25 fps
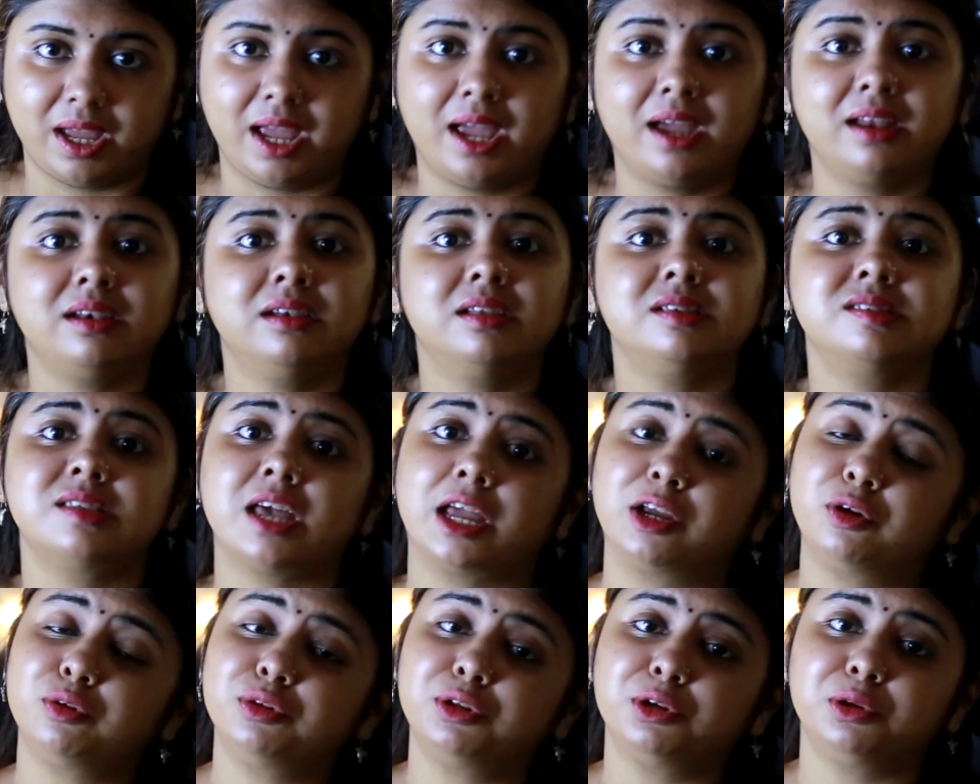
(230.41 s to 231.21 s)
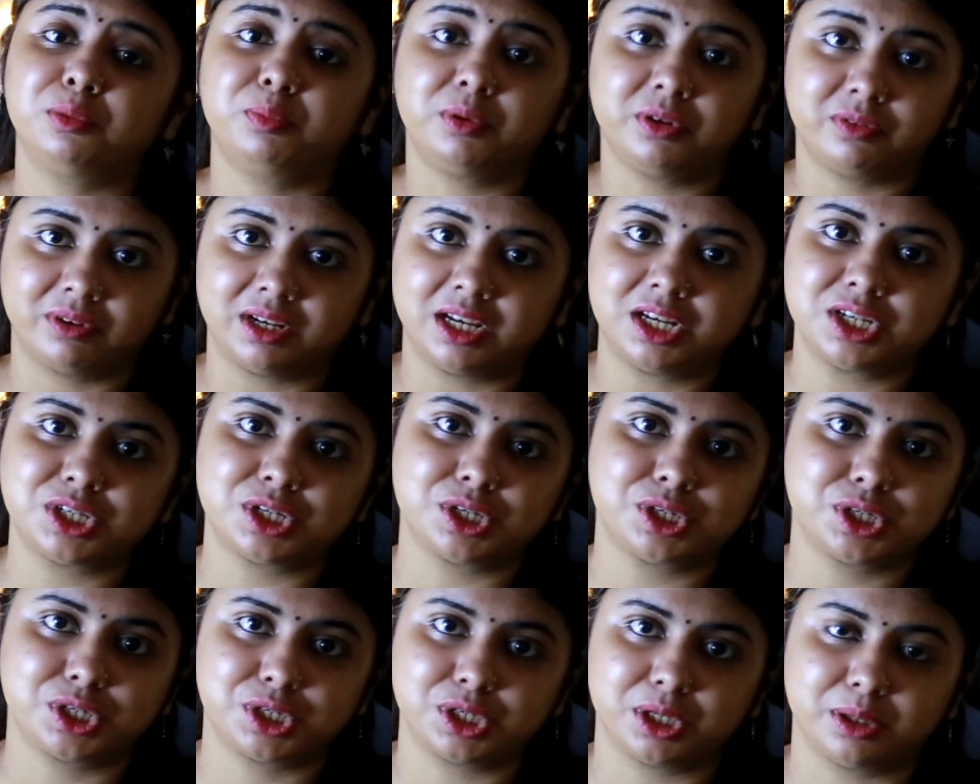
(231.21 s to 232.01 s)
and a psychotherapy
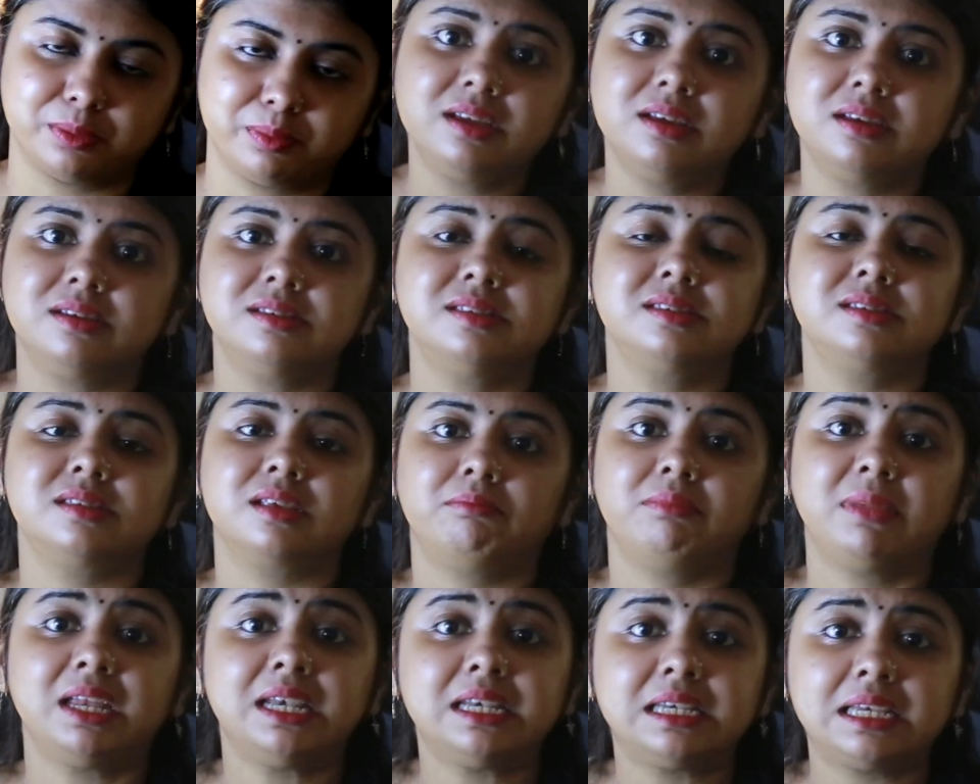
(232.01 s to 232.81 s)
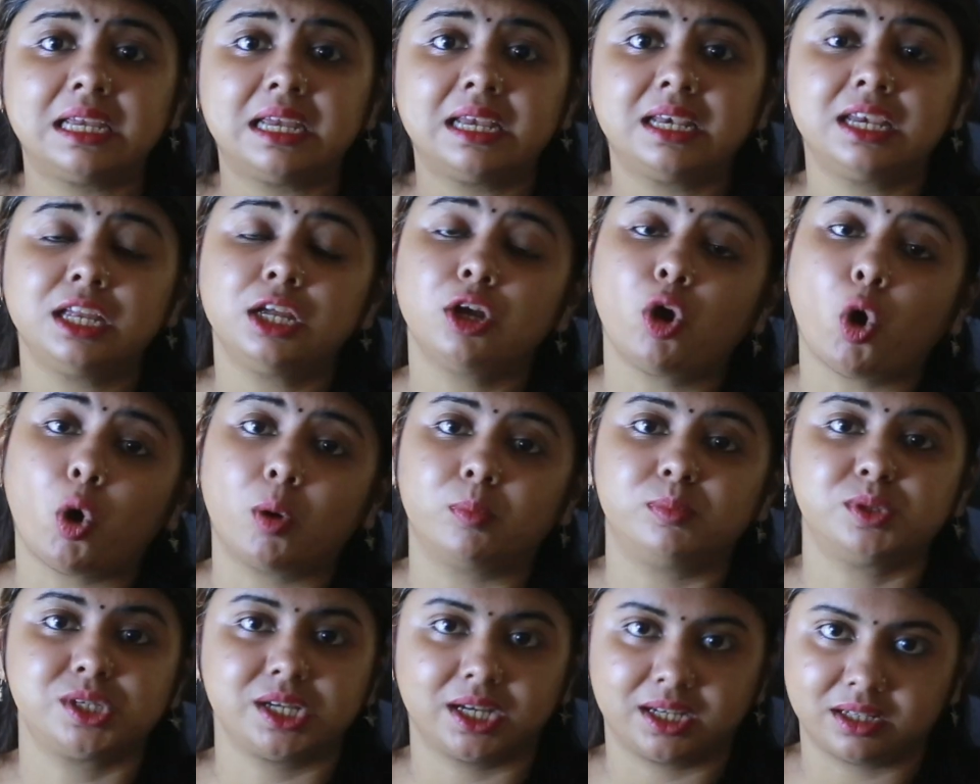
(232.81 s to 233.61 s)
relationship is maintaining
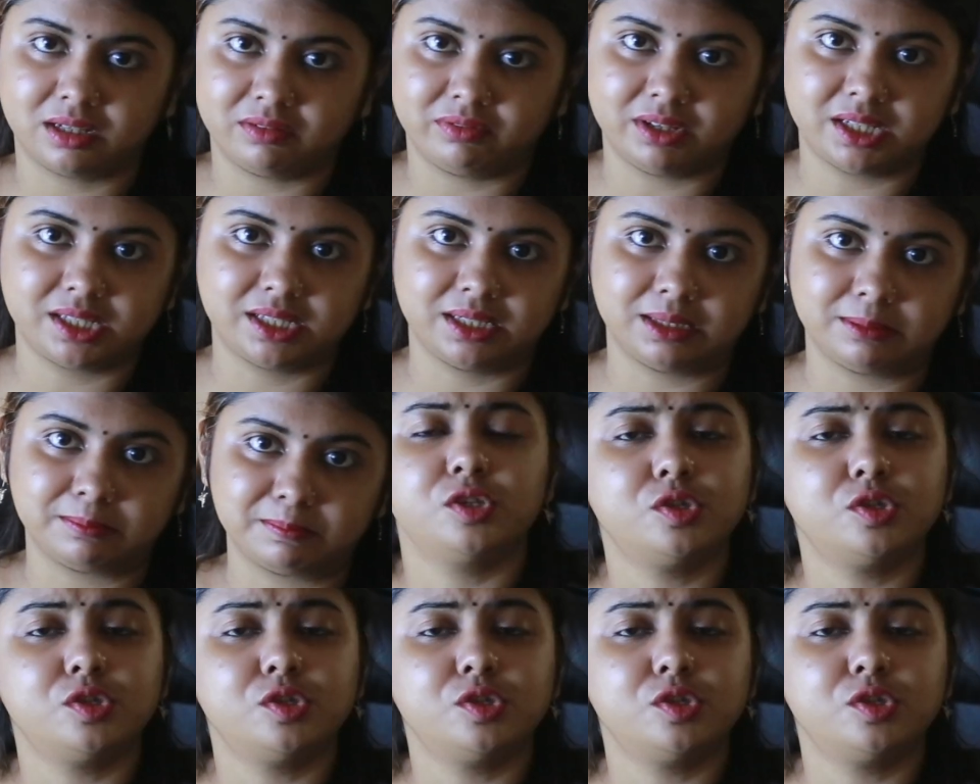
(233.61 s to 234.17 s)
objectivity.